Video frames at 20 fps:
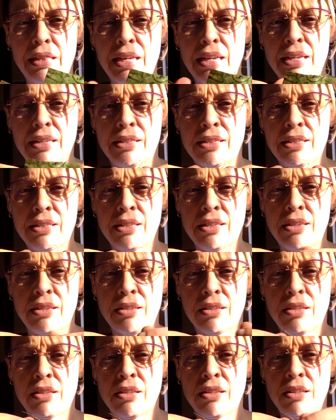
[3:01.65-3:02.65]
this.
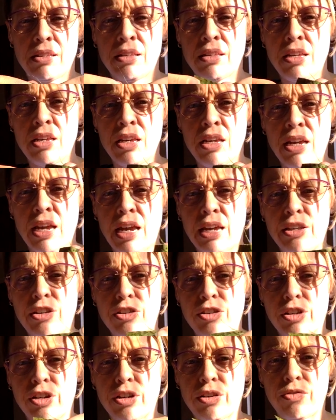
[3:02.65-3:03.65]
And
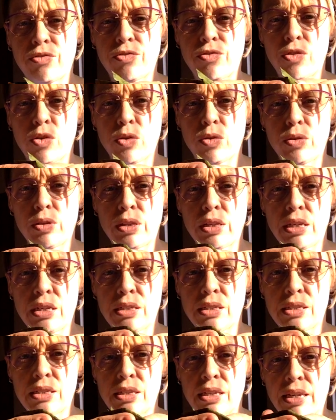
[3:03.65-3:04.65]
you're going to fold
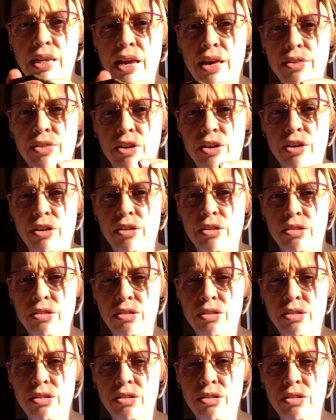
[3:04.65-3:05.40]
these together